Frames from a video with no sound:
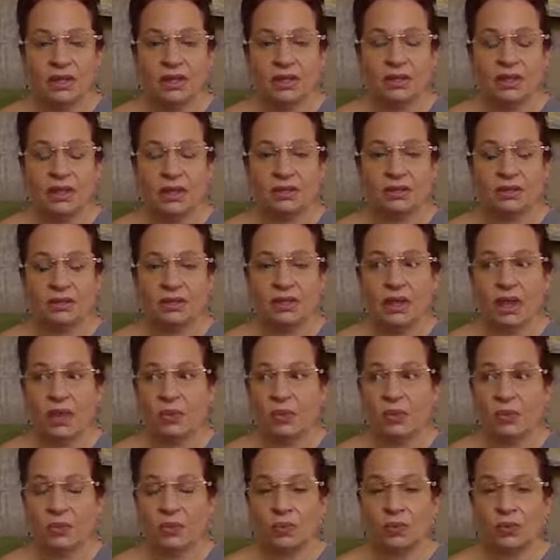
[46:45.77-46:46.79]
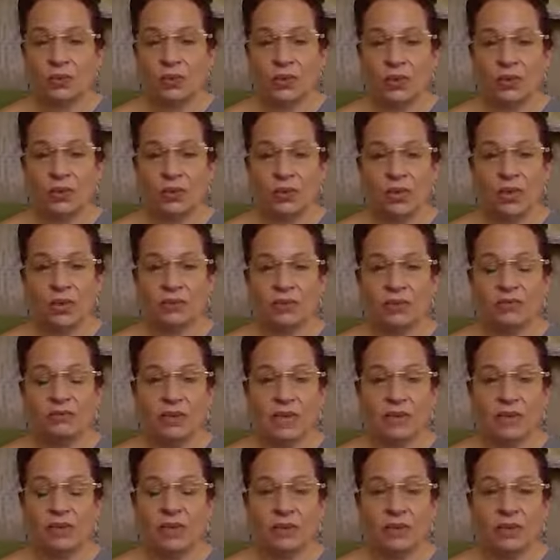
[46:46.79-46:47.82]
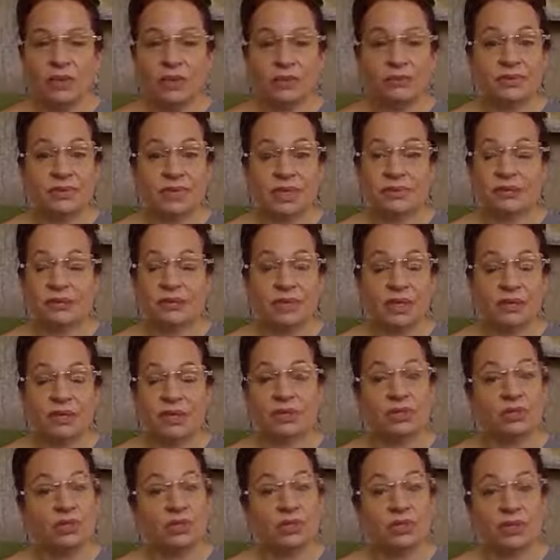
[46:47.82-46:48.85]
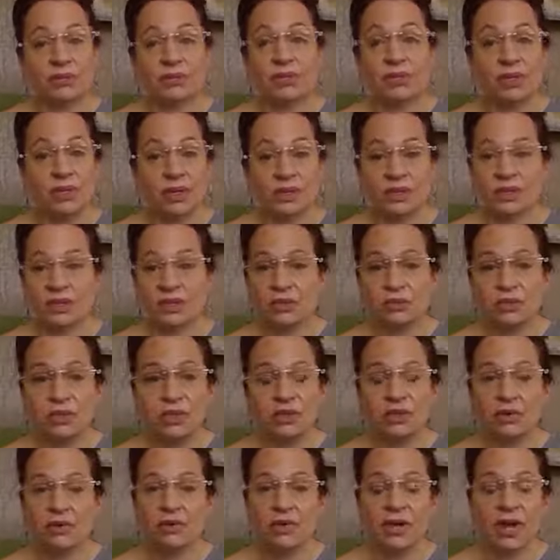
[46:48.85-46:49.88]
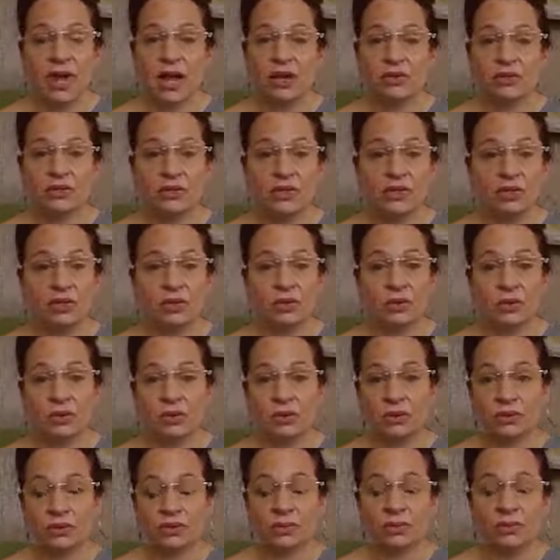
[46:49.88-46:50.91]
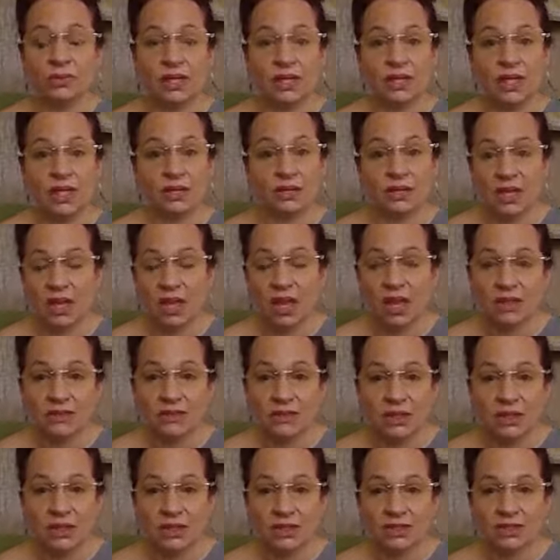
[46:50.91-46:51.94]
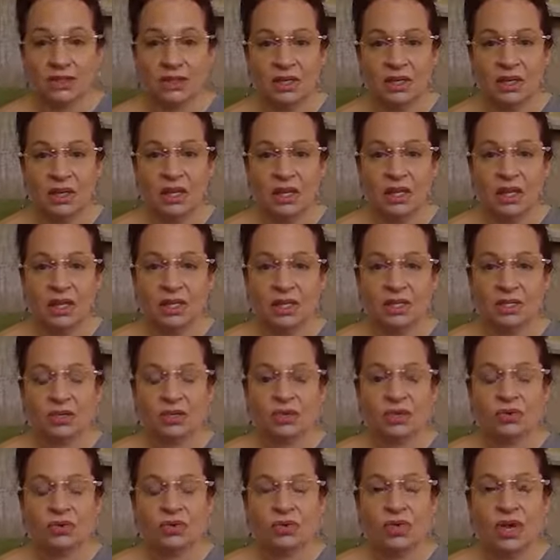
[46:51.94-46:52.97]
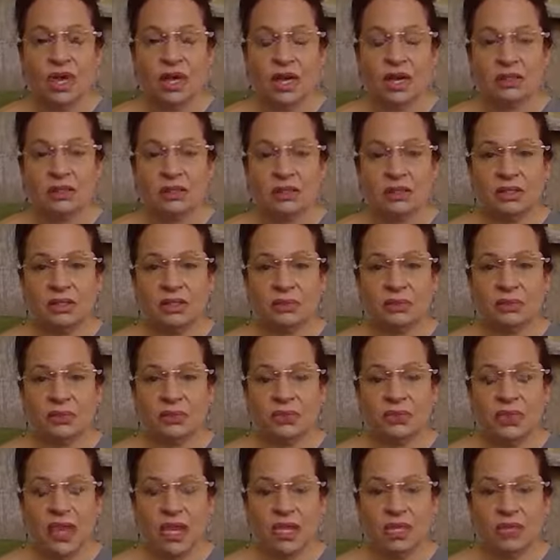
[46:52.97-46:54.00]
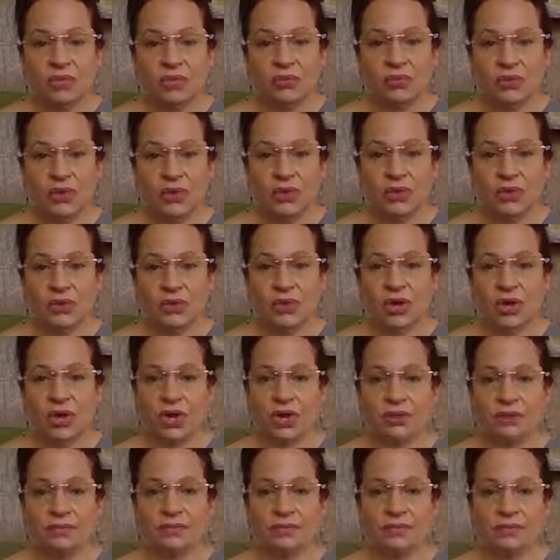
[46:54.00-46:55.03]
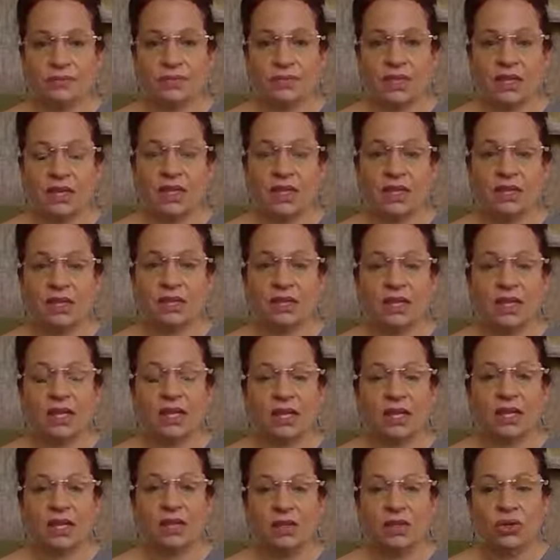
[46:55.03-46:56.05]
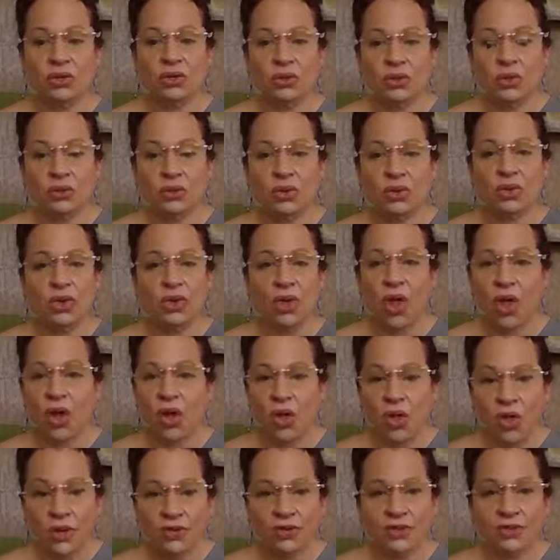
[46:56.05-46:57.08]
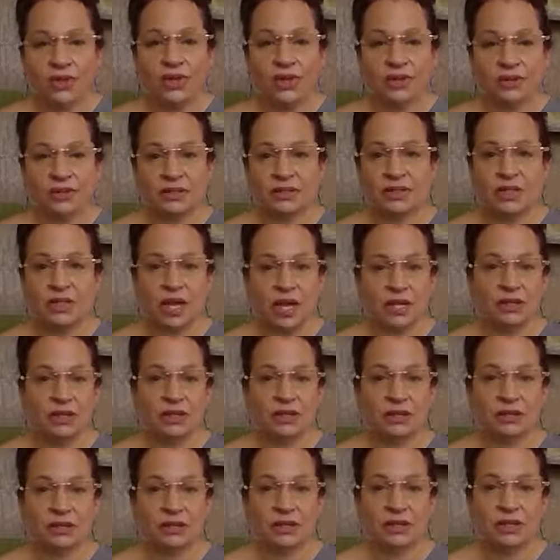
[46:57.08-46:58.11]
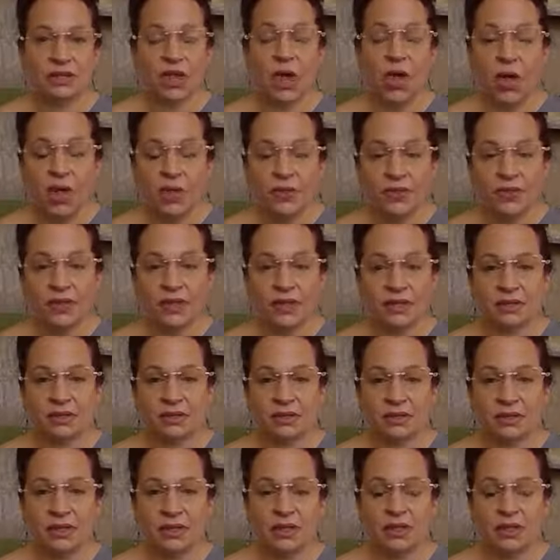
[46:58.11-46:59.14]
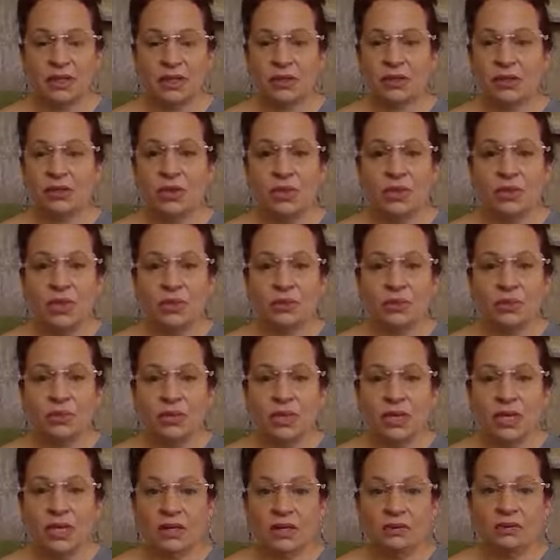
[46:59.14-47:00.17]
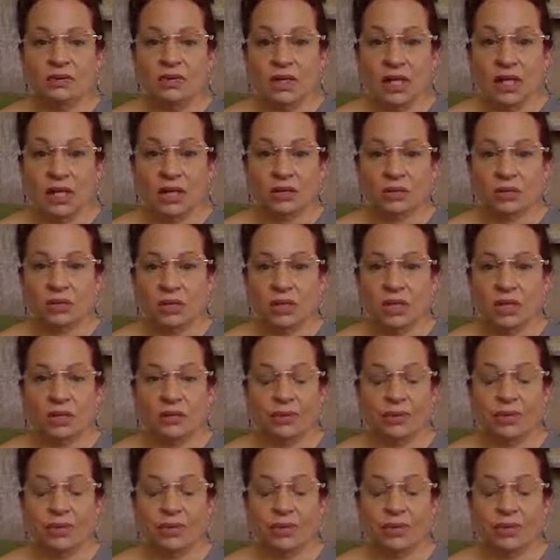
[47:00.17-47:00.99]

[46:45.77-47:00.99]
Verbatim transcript: things you know even maybe with themselves maybe they're disappointed with their reaction or something that they have done so god i just thank you father god that you work all things together, all things. And so if we send, we can